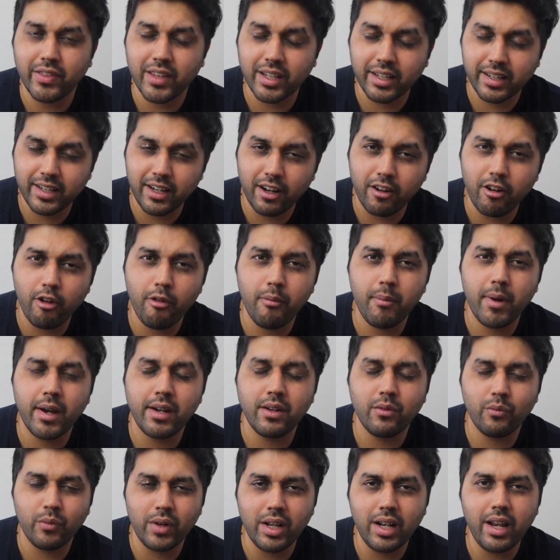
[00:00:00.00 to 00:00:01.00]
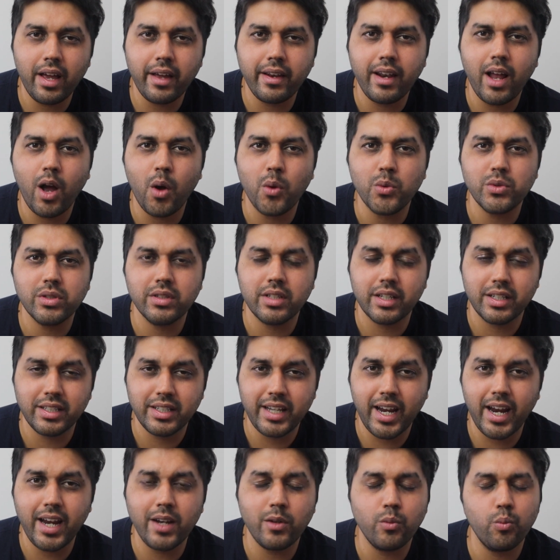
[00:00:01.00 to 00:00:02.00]
the government will announce the
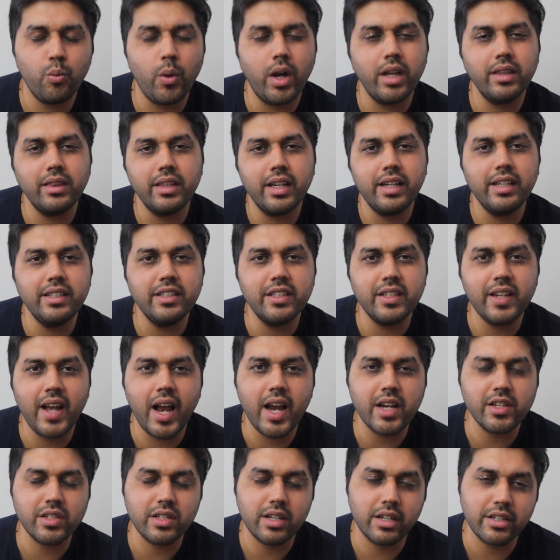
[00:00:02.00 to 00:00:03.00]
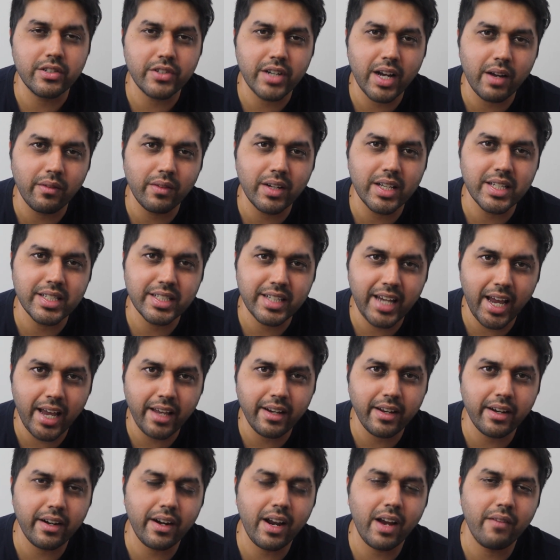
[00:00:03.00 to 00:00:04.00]
date when the international travelers
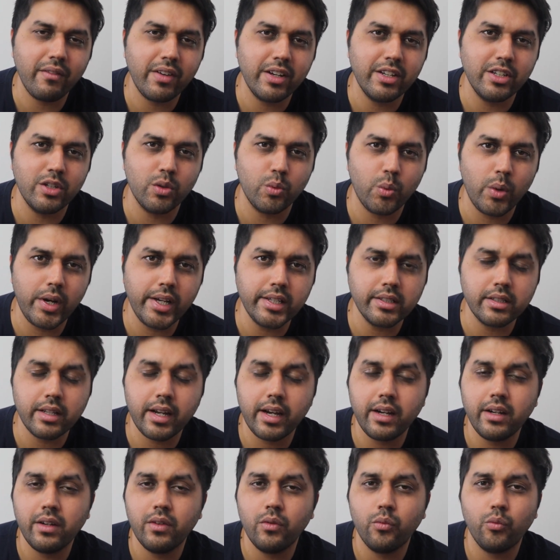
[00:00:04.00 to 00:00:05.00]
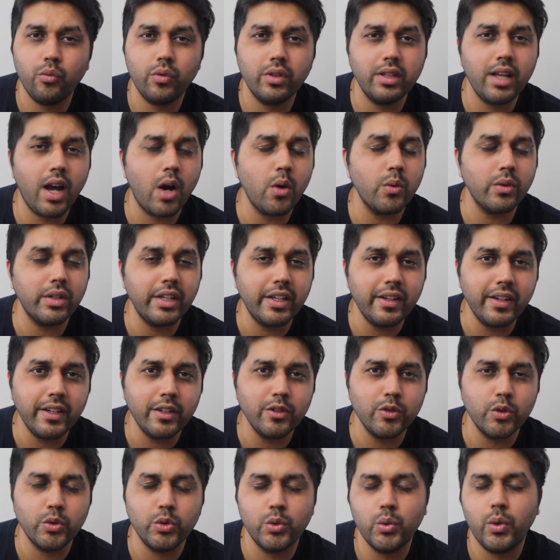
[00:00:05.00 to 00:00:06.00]
can arrive into Queensland without
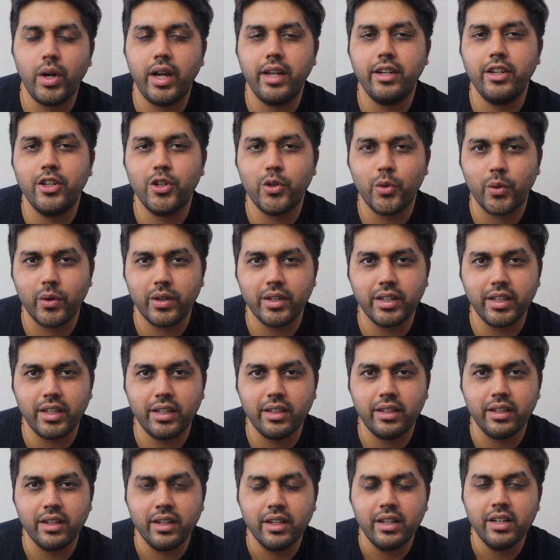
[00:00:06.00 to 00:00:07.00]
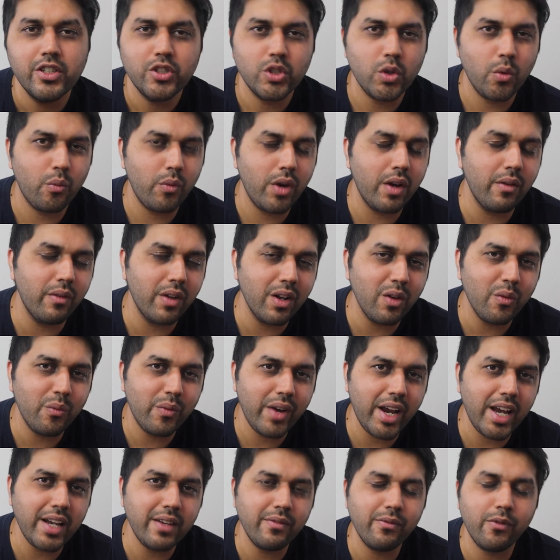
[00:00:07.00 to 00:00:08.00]
needing to do any quarantine. So we will
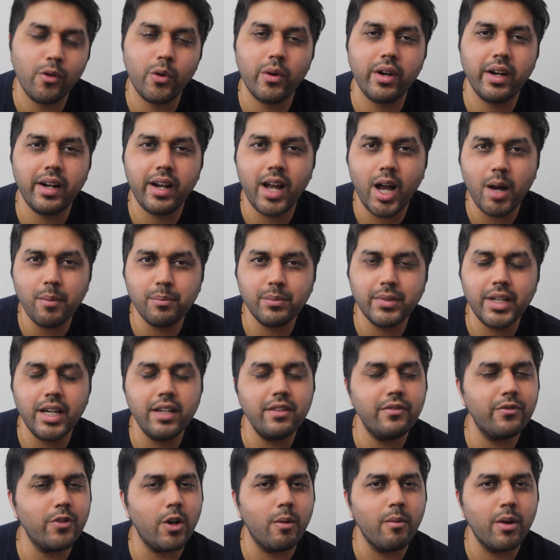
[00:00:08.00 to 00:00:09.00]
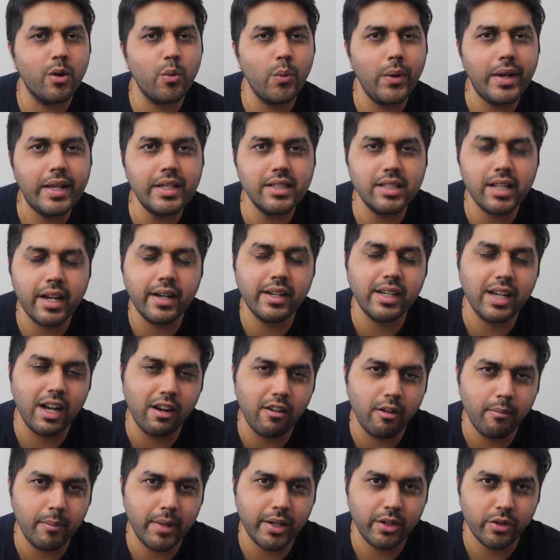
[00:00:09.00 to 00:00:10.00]
wait for an update from a Queensland
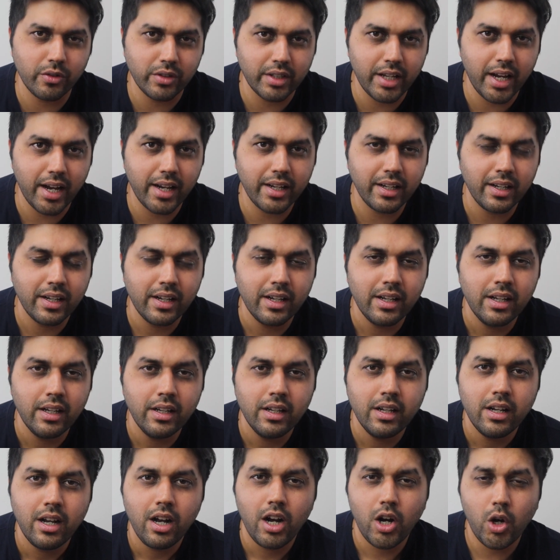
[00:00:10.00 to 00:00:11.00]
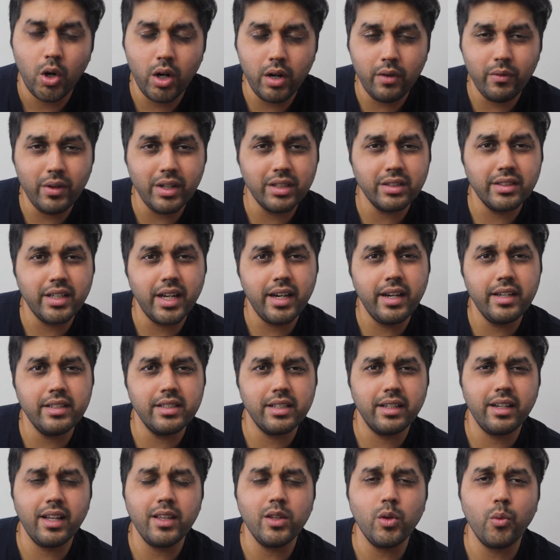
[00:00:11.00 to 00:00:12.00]
government on that. However, there is
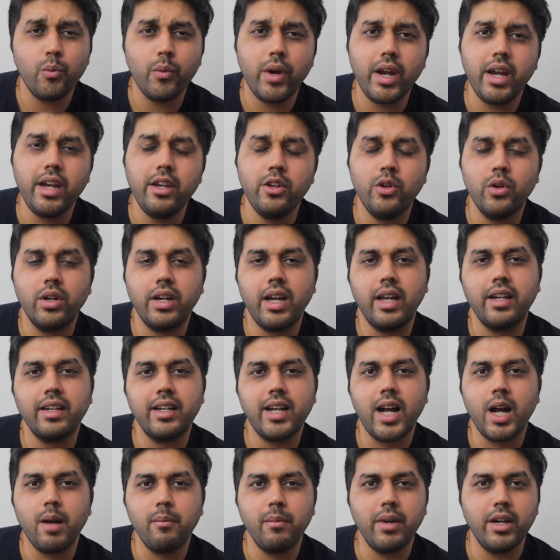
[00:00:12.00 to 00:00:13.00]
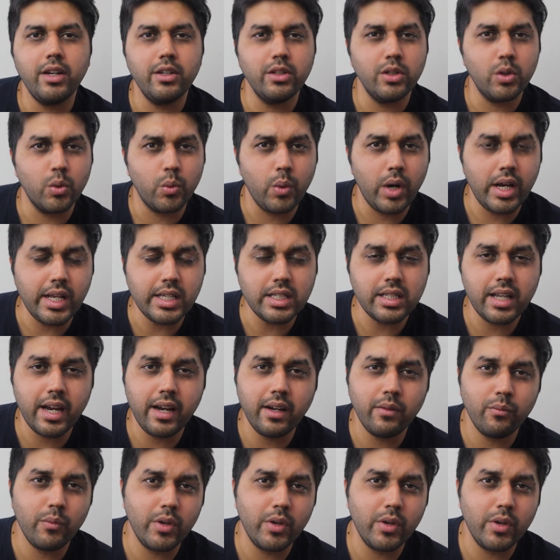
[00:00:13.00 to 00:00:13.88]
another way you can come into Queensland,